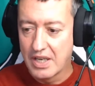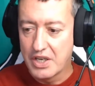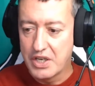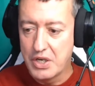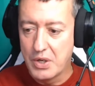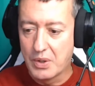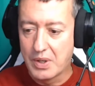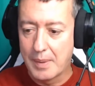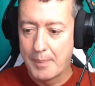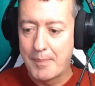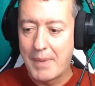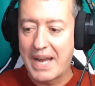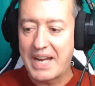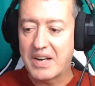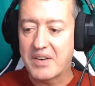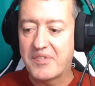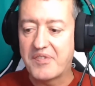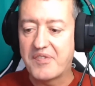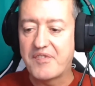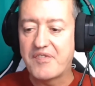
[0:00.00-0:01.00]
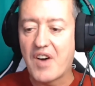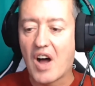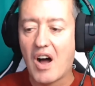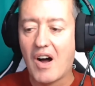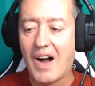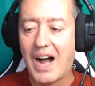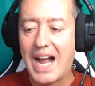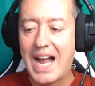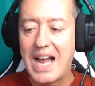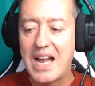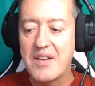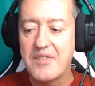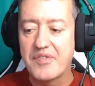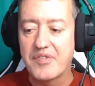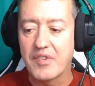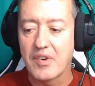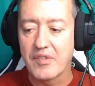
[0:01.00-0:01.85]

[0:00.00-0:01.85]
you can make 5